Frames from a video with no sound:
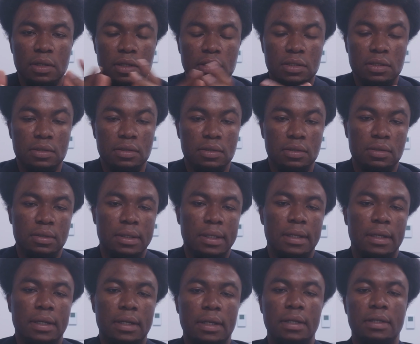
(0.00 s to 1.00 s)
as
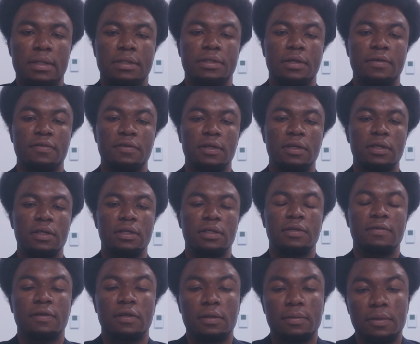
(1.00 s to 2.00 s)
a software
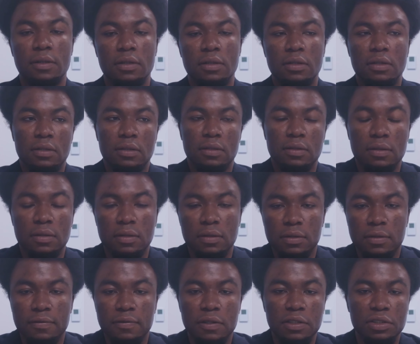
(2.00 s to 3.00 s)
developer or
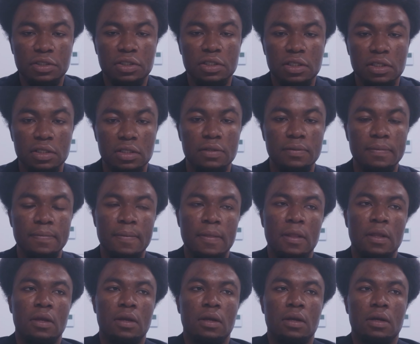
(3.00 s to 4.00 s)
software engineer,
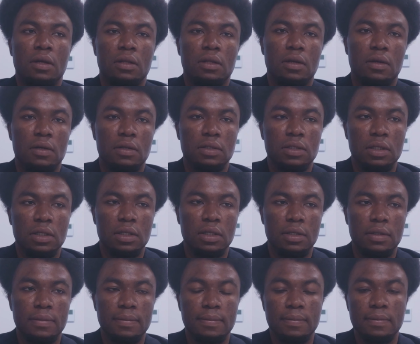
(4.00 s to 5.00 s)
there are
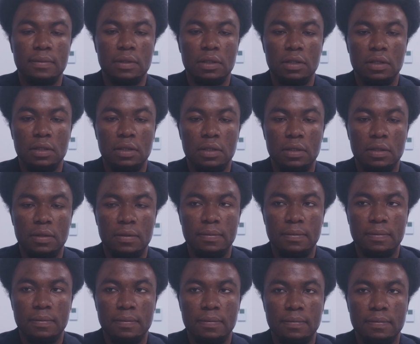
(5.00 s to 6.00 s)

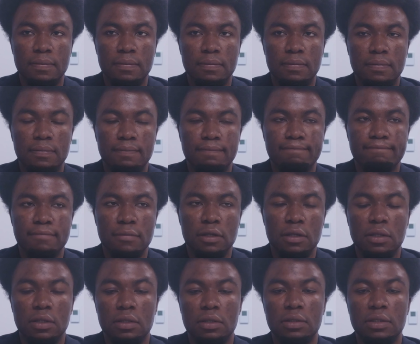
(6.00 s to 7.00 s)
some
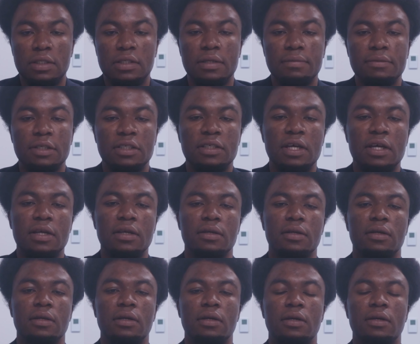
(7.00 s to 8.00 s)
system
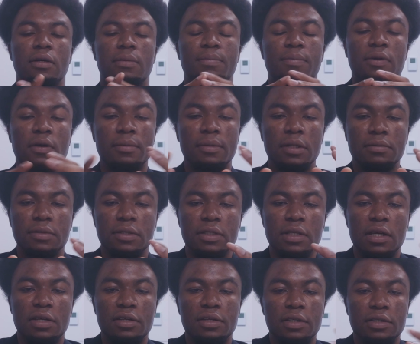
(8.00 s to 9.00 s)
design problems
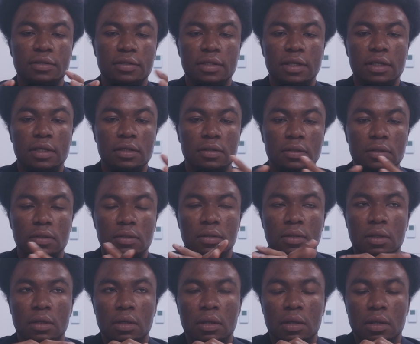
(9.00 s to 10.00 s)
that you need to tackle
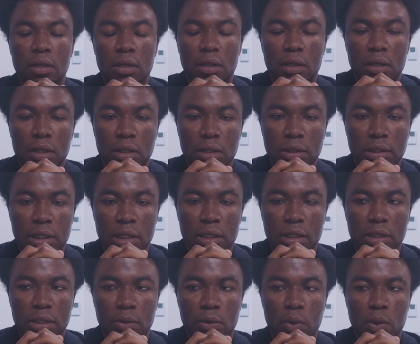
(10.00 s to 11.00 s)

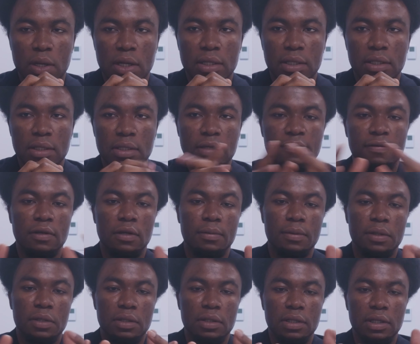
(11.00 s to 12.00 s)
that when
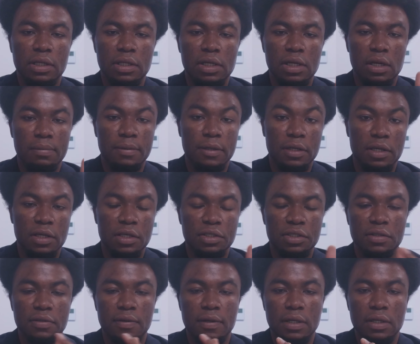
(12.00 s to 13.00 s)
developing any
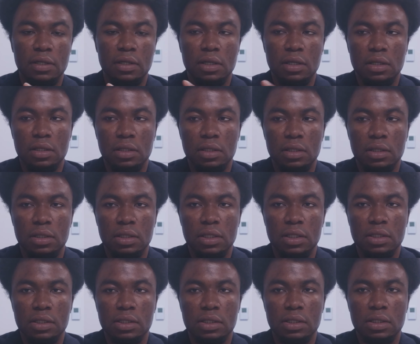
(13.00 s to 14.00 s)
application, right? And
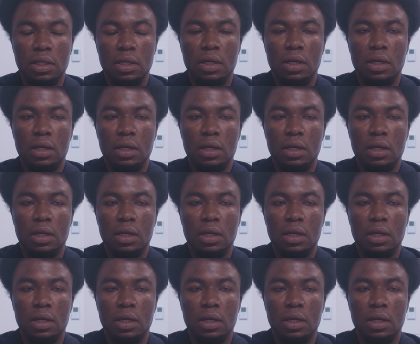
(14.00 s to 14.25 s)
these